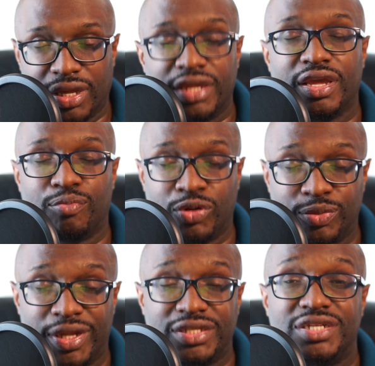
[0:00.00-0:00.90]
Yeah, Buju
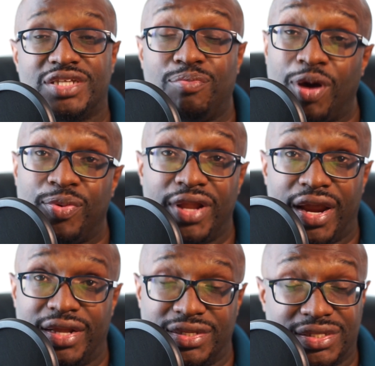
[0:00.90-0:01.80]
Banton is a popular
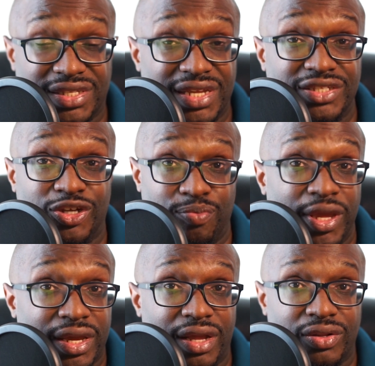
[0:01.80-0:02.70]
artist in
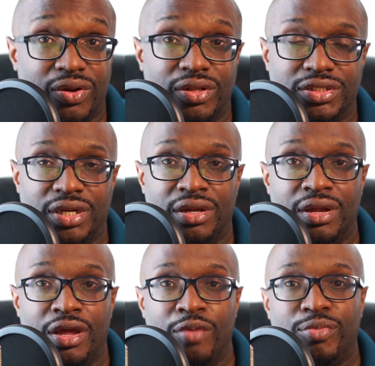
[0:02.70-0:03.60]
Jamaican culture
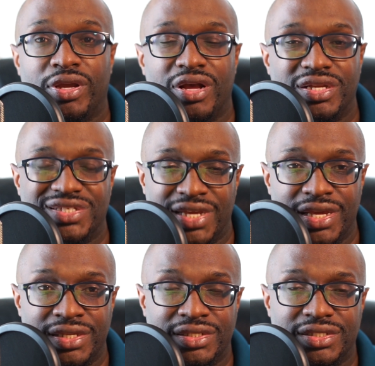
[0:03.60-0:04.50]
because
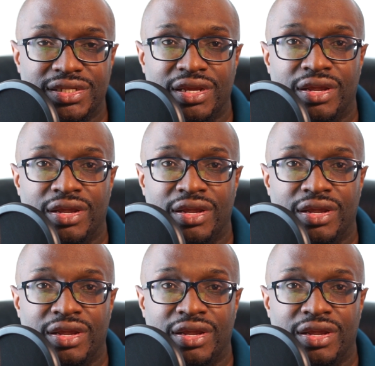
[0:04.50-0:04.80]
his